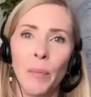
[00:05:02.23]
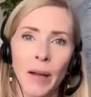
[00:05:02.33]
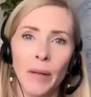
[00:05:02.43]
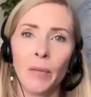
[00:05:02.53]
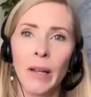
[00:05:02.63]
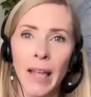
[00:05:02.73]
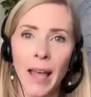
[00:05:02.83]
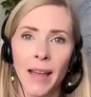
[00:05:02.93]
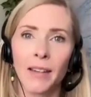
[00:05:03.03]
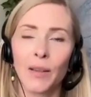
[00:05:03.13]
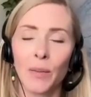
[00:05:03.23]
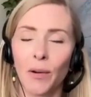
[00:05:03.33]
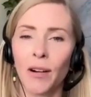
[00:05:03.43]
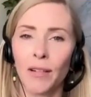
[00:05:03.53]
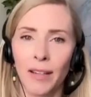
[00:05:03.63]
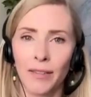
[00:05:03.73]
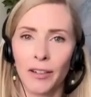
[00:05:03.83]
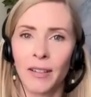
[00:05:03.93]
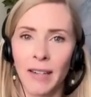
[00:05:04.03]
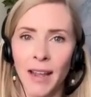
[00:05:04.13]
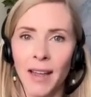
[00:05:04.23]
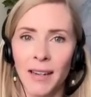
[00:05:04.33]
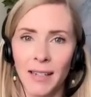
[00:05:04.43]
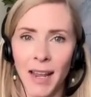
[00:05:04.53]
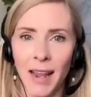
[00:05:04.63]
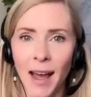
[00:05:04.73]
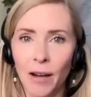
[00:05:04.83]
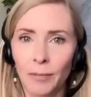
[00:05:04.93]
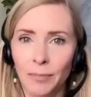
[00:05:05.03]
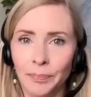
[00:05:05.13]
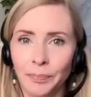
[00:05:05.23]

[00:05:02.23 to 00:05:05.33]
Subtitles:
but we can support our liver day in, day out.